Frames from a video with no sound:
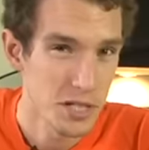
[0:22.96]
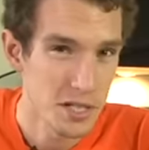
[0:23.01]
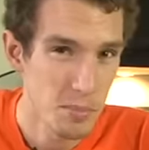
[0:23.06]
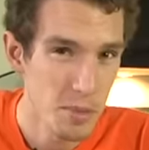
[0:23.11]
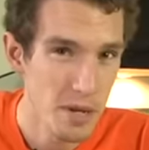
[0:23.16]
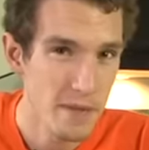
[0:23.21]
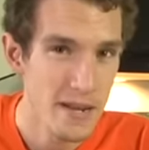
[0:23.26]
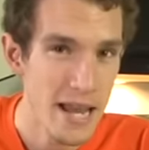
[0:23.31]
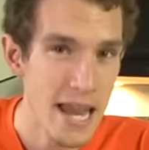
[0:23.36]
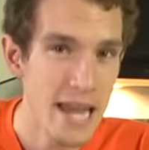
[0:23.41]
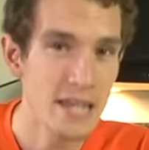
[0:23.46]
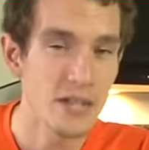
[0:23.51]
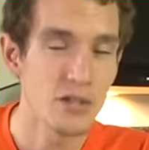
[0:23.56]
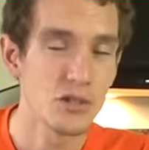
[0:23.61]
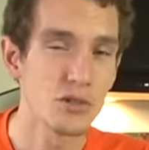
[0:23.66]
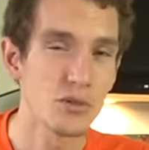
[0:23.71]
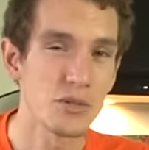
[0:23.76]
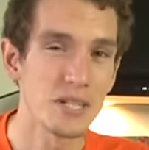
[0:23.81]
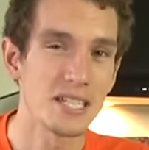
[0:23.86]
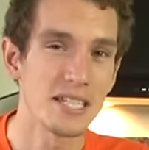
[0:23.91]
is a bit of an
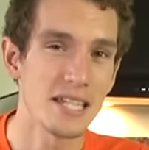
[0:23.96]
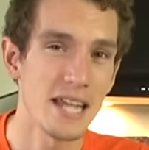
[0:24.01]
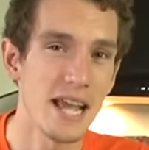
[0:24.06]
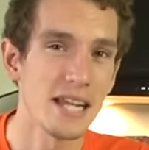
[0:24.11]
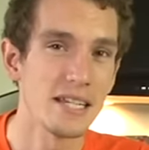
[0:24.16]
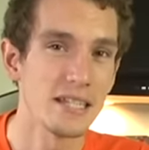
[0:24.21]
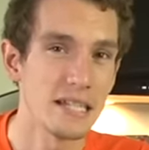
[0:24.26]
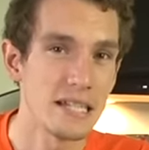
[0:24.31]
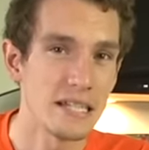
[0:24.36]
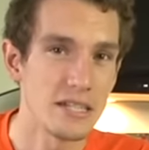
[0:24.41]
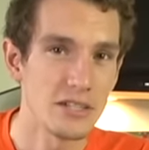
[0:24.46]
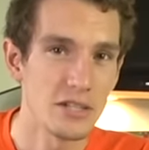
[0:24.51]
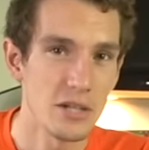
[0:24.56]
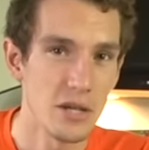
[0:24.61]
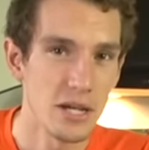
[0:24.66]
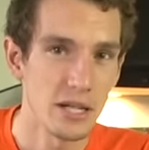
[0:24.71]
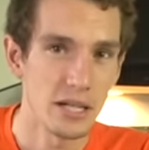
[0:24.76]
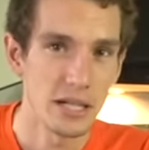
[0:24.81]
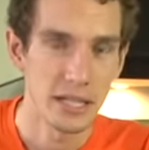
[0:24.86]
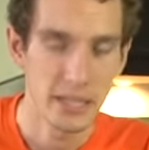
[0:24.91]
industry standard in
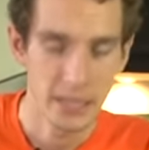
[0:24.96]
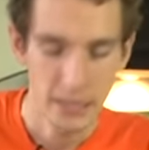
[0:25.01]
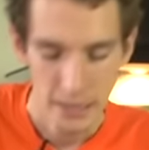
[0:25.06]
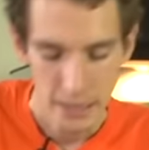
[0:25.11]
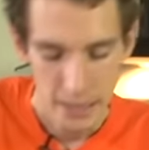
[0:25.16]
cycling.